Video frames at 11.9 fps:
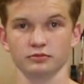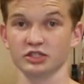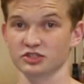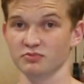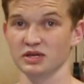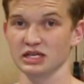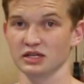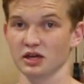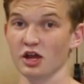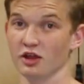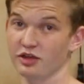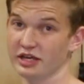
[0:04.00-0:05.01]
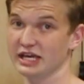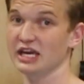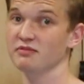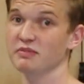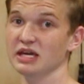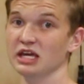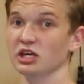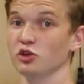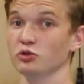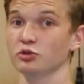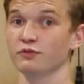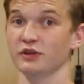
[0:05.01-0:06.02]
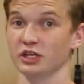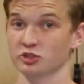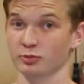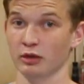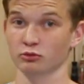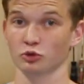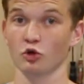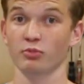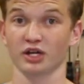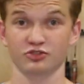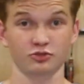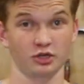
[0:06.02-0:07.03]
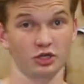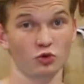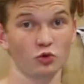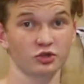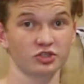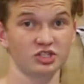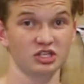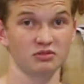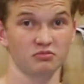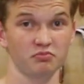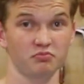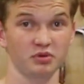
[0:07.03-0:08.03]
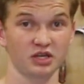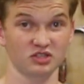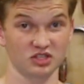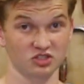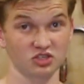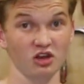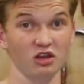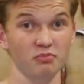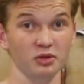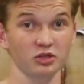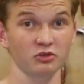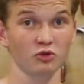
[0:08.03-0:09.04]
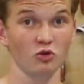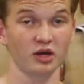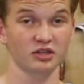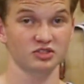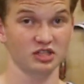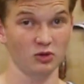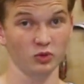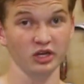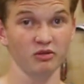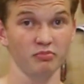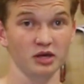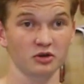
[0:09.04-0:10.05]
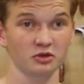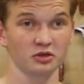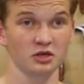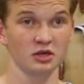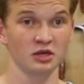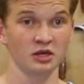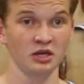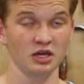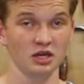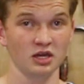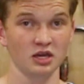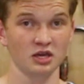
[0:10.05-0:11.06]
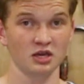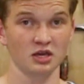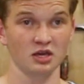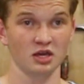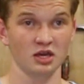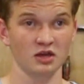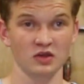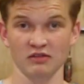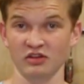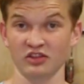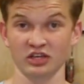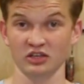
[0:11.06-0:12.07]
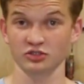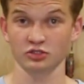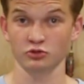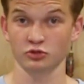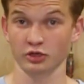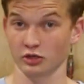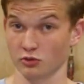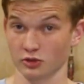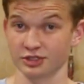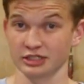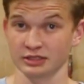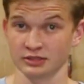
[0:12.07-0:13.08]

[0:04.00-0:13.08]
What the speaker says: it's me, the kid making YouTube videos about robots during quarantine because they suck at building robots and they want to get better, and they have nothing else to do during quarantine.